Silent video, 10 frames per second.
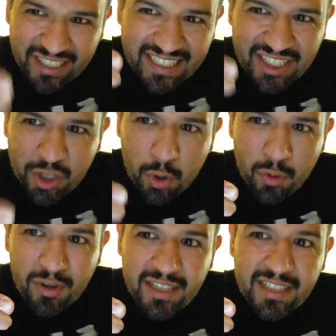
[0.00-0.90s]
It's
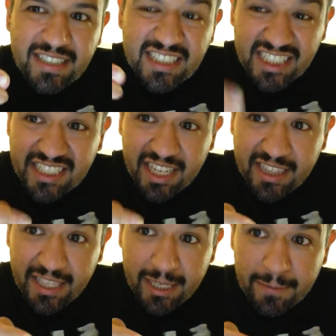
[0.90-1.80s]
so
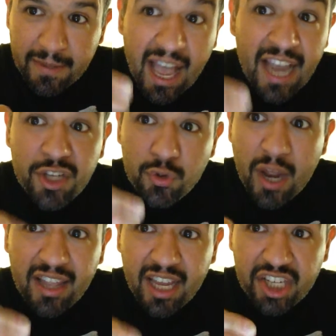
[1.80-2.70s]
disgusting. I do
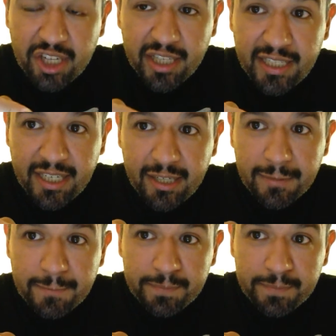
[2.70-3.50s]
not like John Cena.